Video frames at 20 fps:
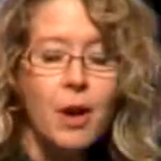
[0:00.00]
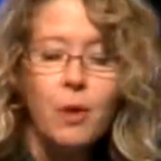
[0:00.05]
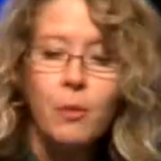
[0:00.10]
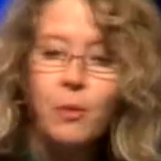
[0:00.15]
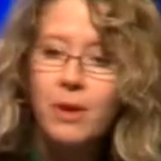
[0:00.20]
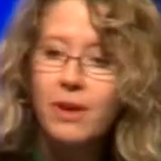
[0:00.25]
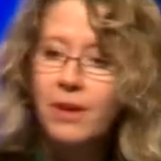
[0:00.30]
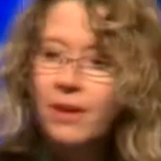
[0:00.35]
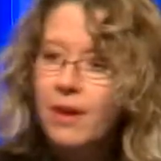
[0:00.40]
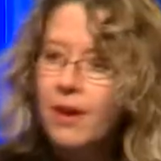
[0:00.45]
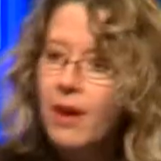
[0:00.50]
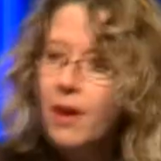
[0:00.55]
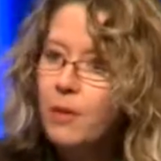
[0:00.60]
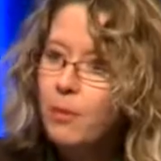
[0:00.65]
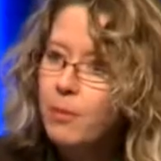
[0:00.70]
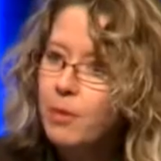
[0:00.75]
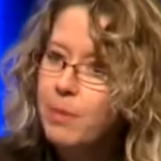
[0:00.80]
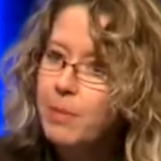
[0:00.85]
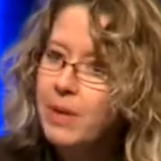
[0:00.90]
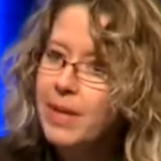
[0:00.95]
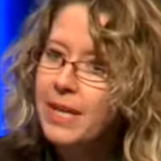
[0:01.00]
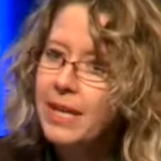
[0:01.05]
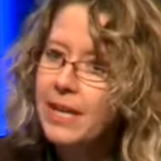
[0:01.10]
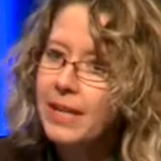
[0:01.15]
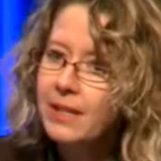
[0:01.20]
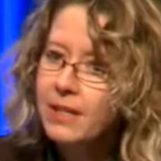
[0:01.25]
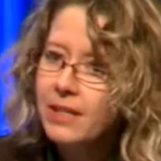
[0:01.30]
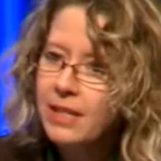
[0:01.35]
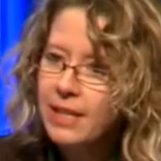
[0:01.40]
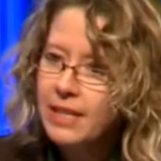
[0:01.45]
We
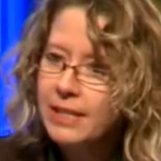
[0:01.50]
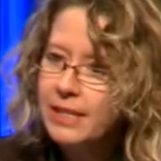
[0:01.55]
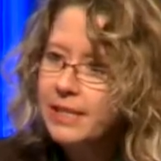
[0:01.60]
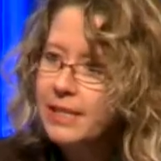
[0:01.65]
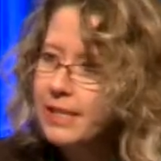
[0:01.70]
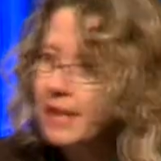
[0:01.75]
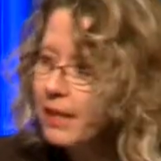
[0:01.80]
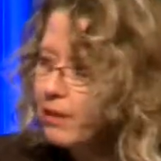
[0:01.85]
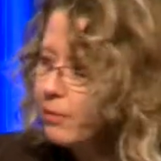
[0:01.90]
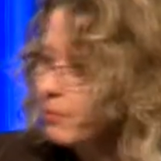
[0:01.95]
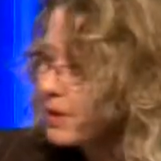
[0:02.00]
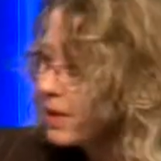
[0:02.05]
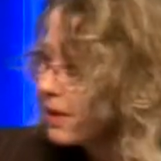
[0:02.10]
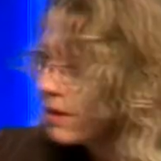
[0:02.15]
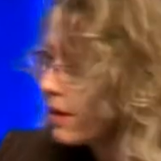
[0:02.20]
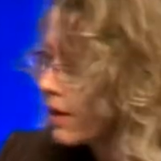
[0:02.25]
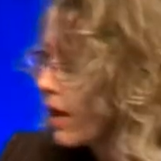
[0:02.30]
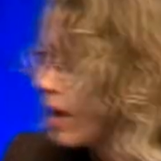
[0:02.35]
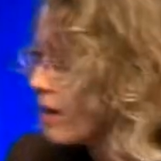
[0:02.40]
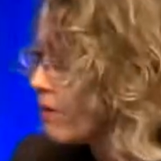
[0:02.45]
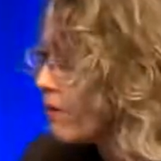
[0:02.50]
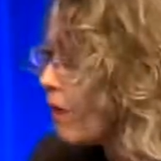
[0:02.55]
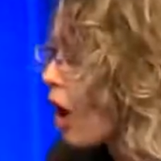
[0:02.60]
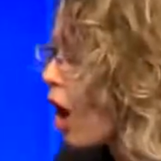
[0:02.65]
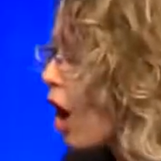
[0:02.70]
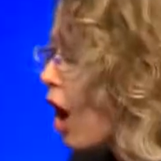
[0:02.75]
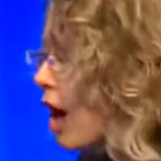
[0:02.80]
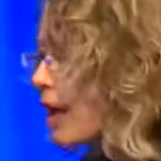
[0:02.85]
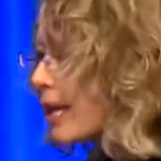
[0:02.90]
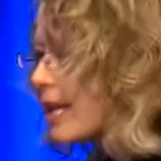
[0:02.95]
begin to, instead of being a kind of
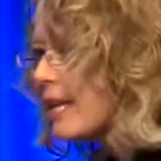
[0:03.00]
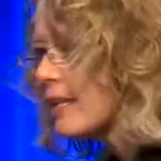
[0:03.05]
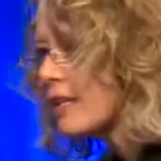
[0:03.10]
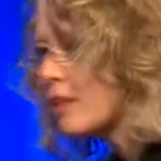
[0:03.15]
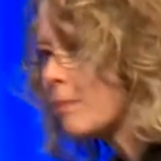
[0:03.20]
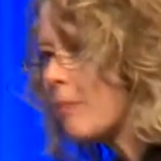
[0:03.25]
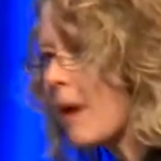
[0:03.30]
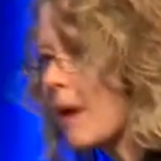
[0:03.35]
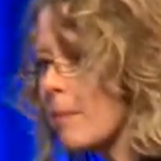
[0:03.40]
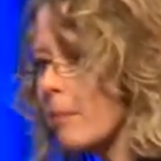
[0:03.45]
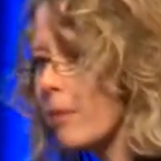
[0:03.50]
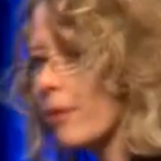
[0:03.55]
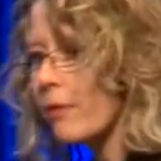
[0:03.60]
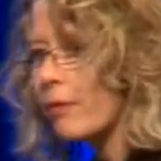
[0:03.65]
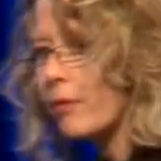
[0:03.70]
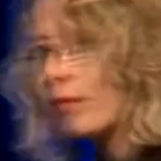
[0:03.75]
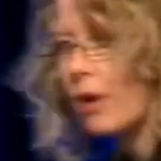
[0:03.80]
audience member for